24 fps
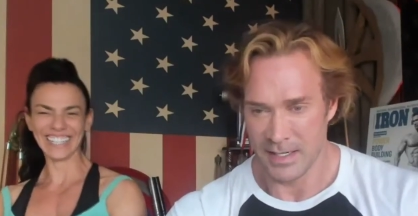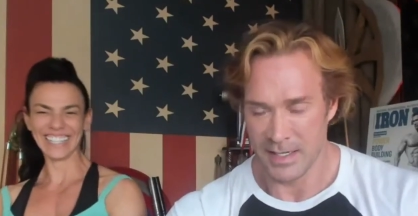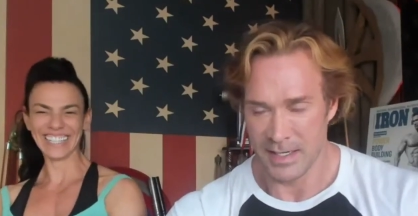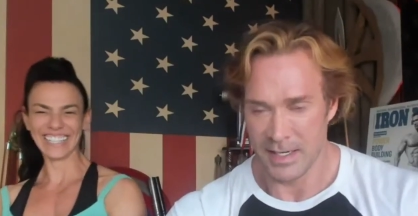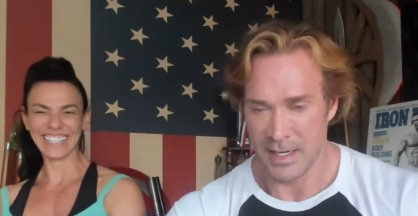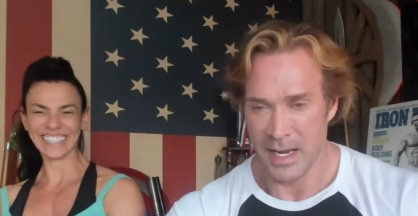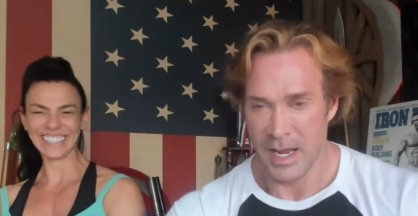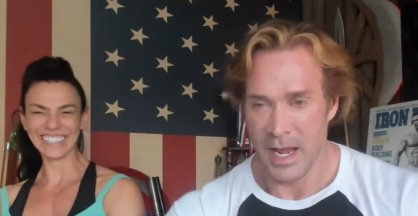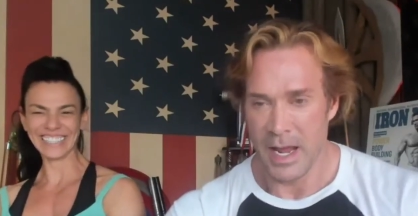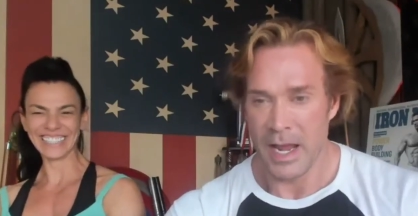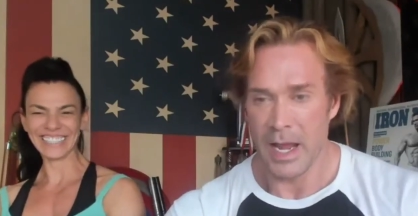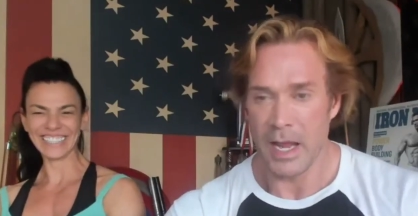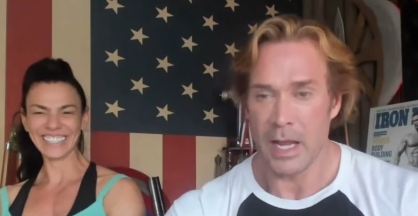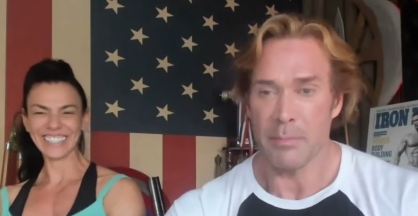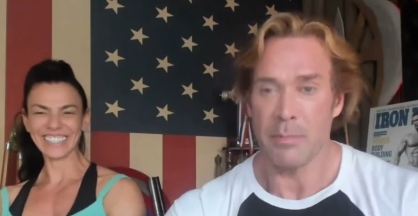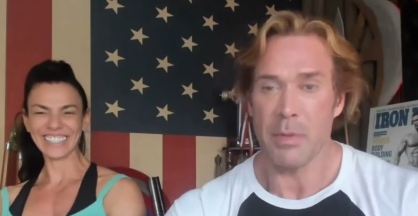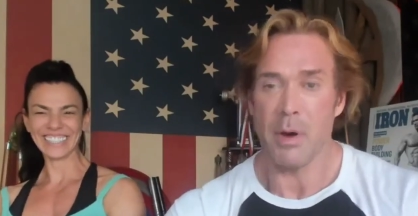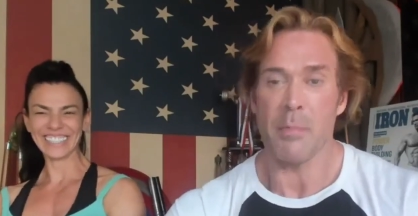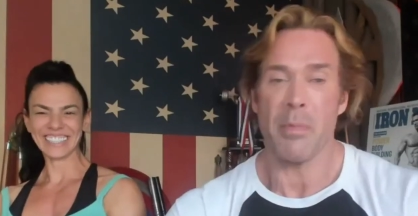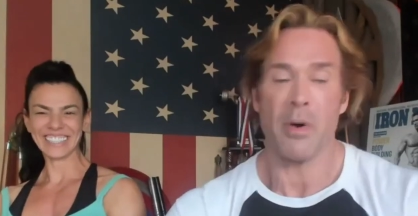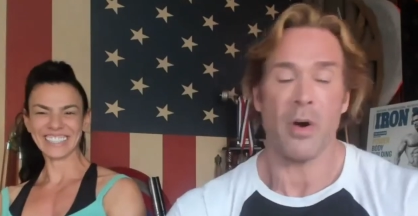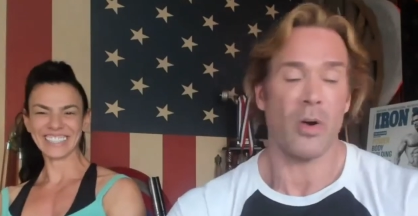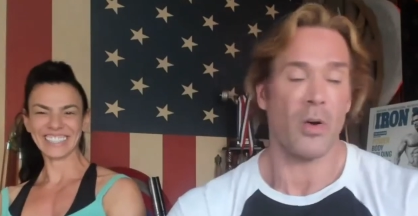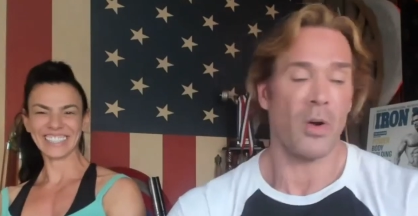Speaker 1: Hey,
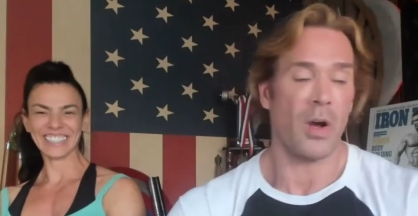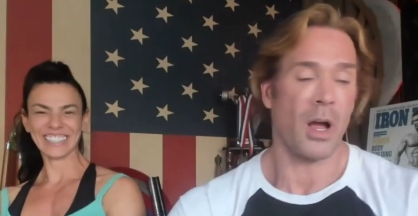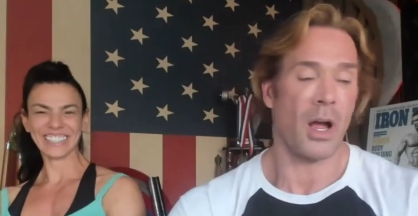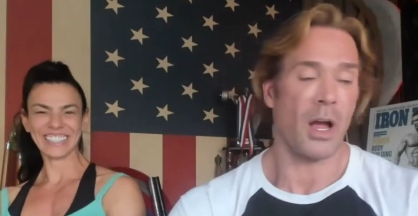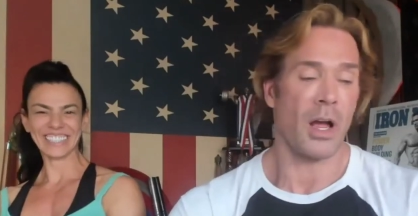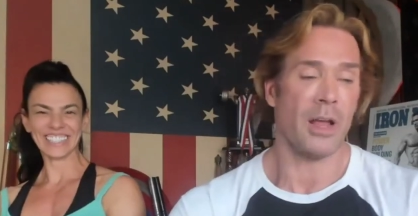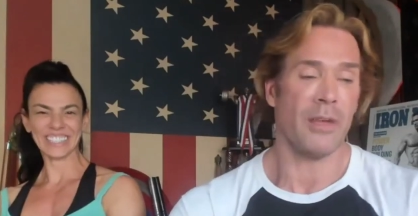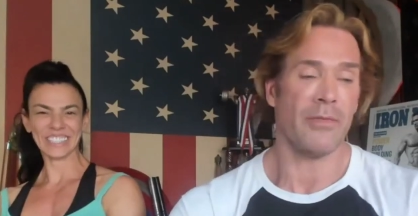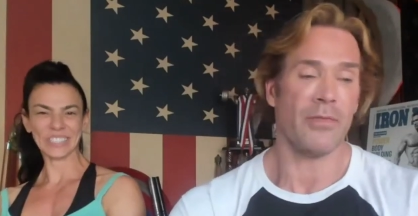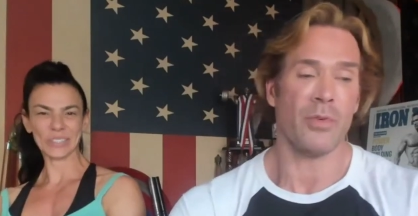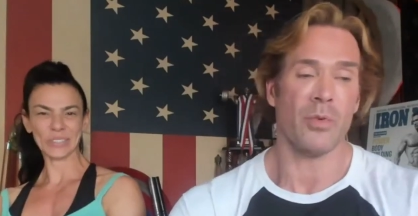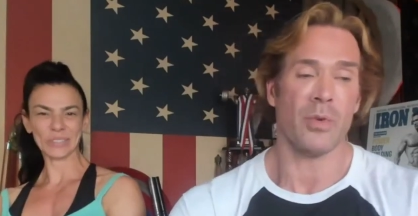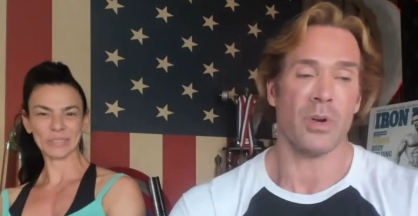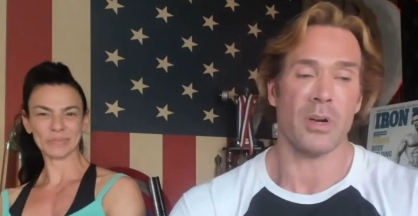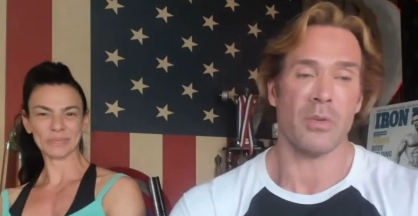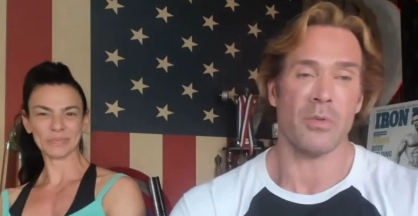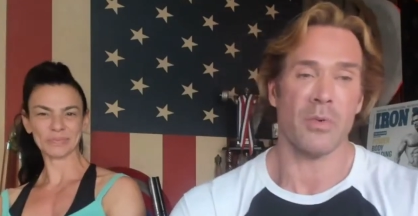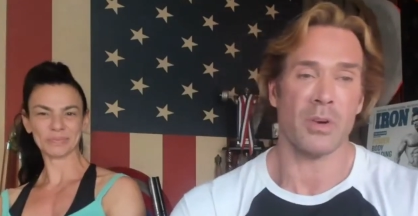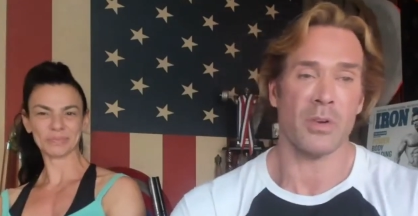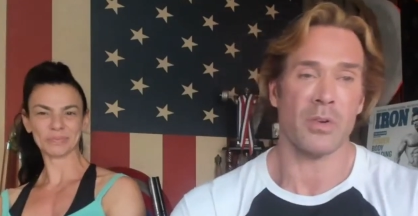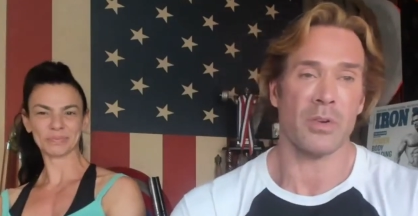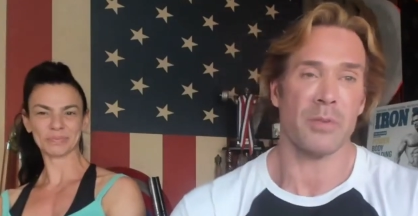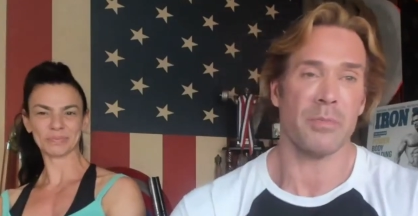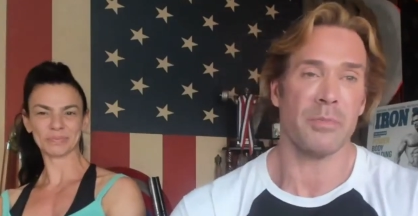Bobo, if you want to
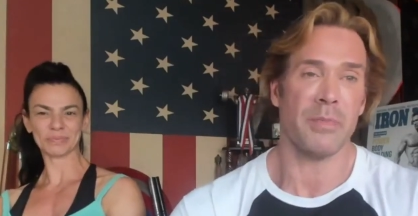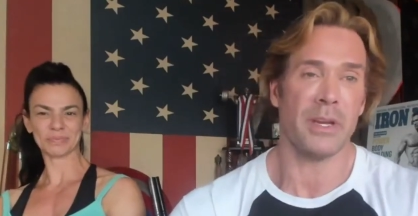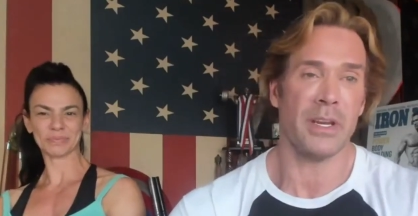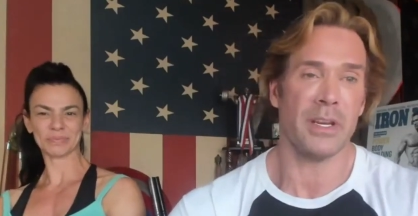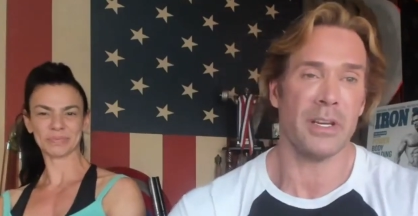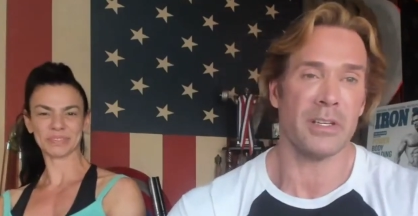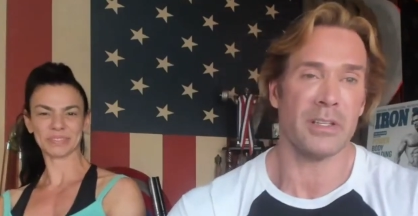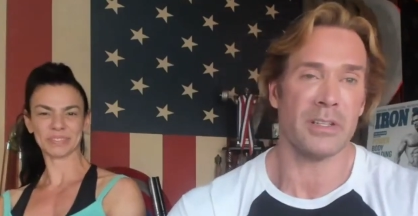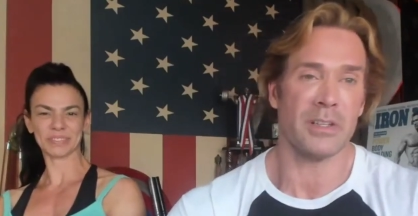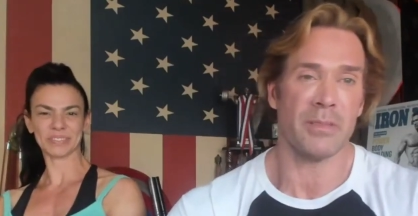work with me,